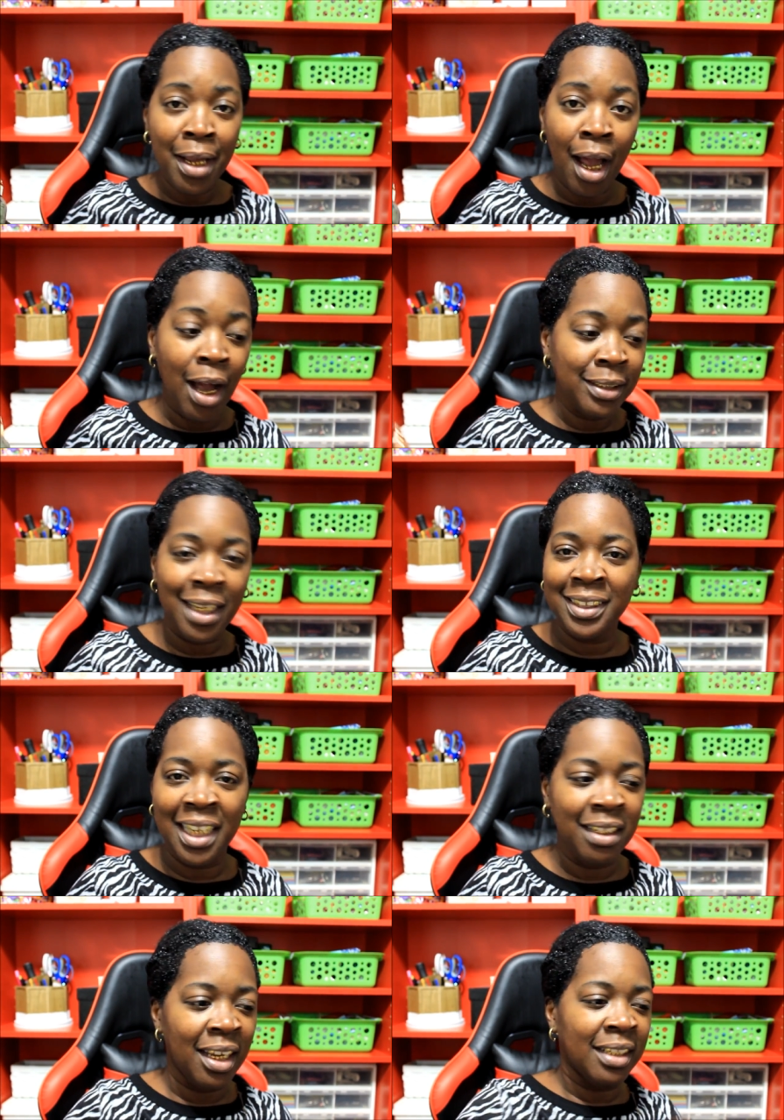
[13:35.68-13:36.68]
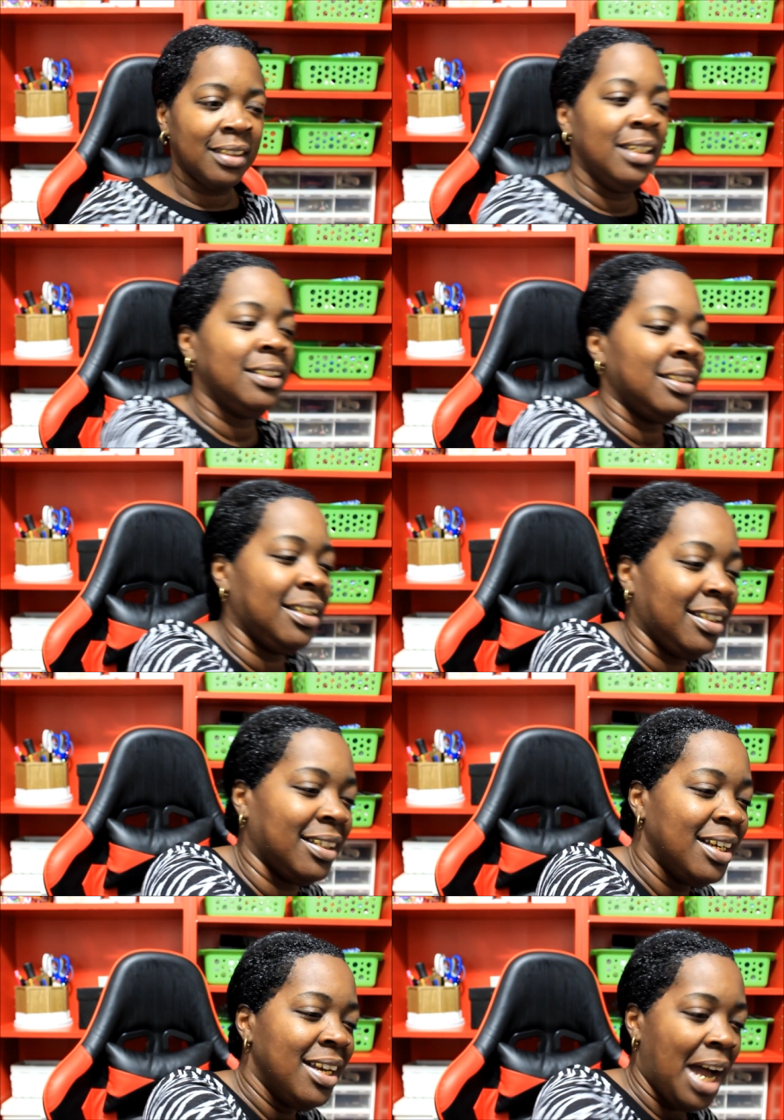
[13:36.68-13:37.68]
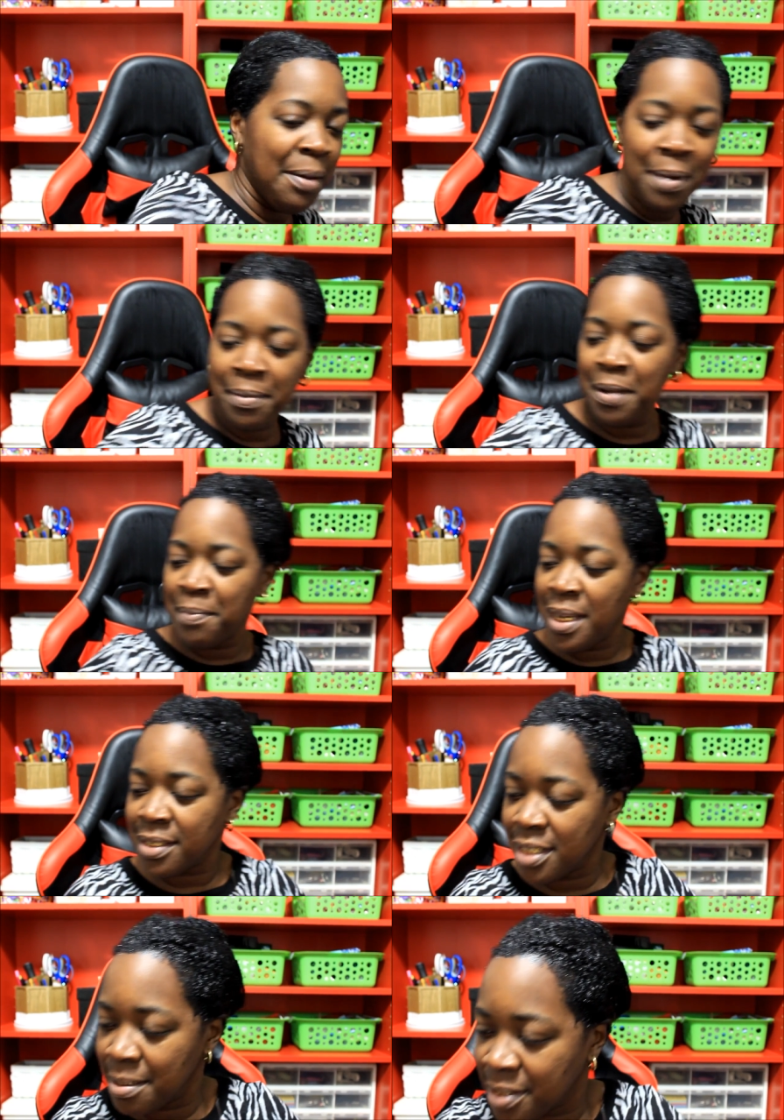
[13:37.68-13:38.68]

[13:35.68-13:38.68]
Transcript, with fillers: y'all, I'll talk to y'all later. I'm over here messing up